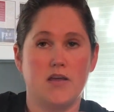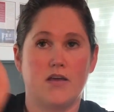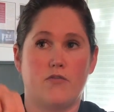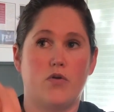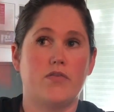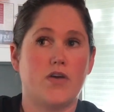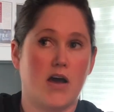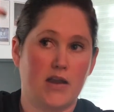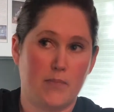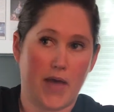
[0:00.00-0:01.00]
if we've
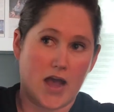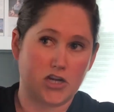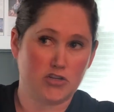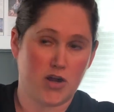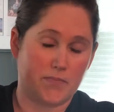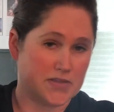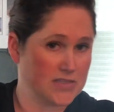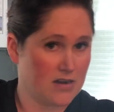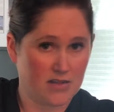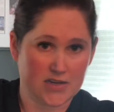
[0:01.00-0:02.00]
got a backdrop that's
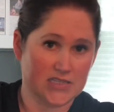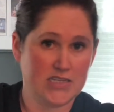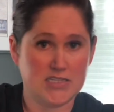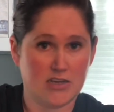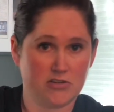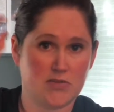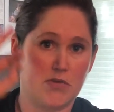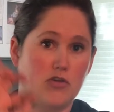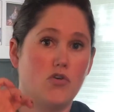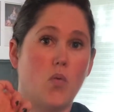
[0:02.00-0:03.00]
got a lot of detail or something,
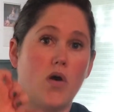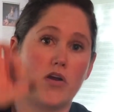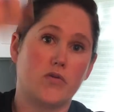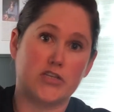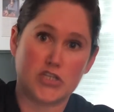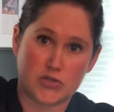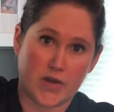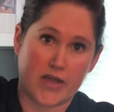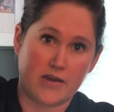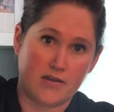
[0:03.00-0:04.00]
you don't want it going
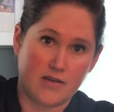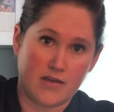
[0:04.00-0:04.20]
straight